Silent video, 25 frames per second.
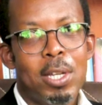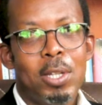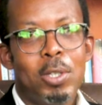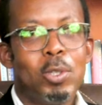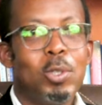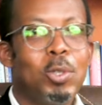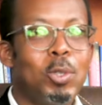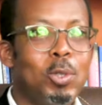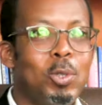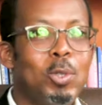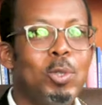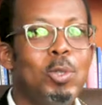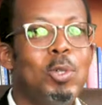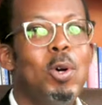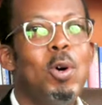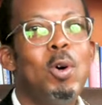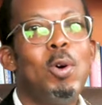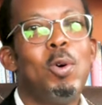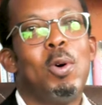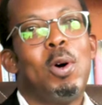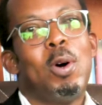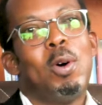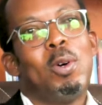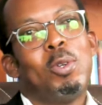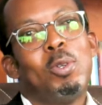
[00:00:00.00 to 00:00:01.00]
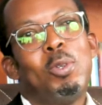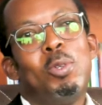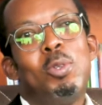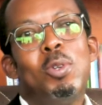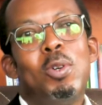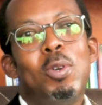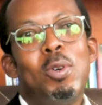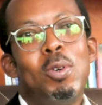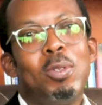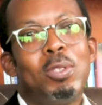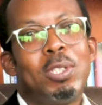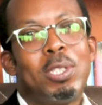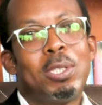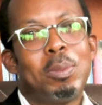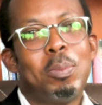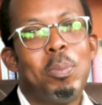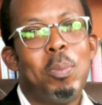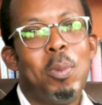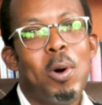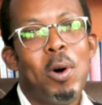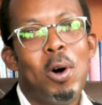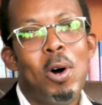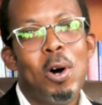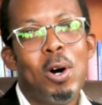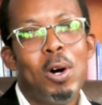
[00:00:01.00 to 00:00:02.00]
you know
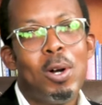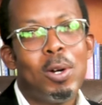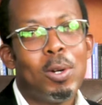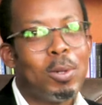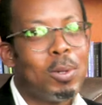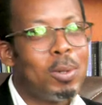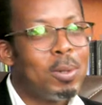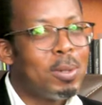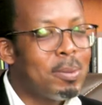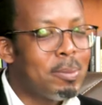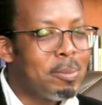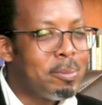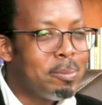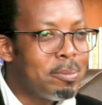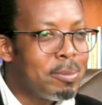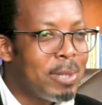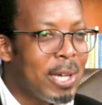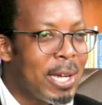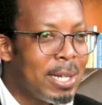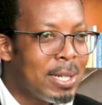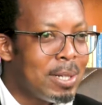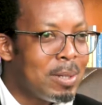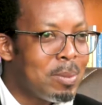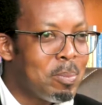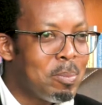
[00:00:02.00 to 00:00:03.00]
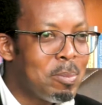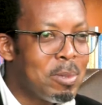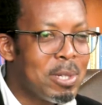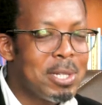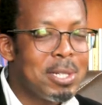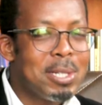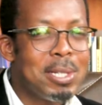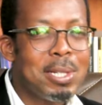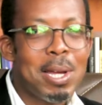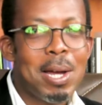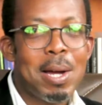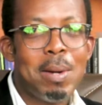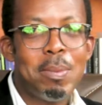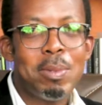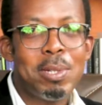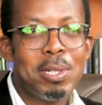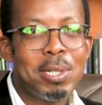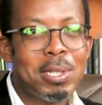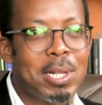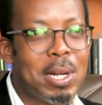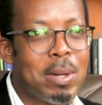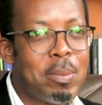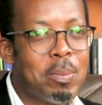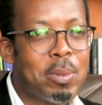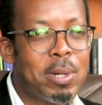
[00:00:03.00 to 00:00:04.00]
small and medium
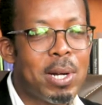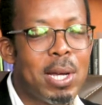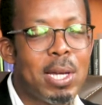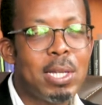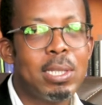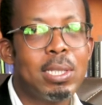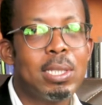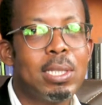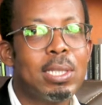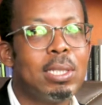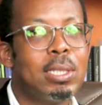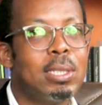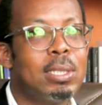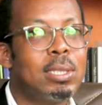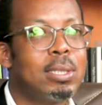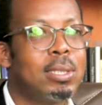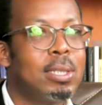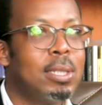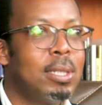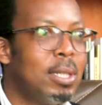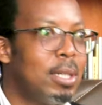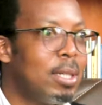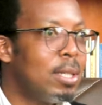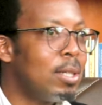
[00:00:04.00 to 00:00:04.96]
enterprises,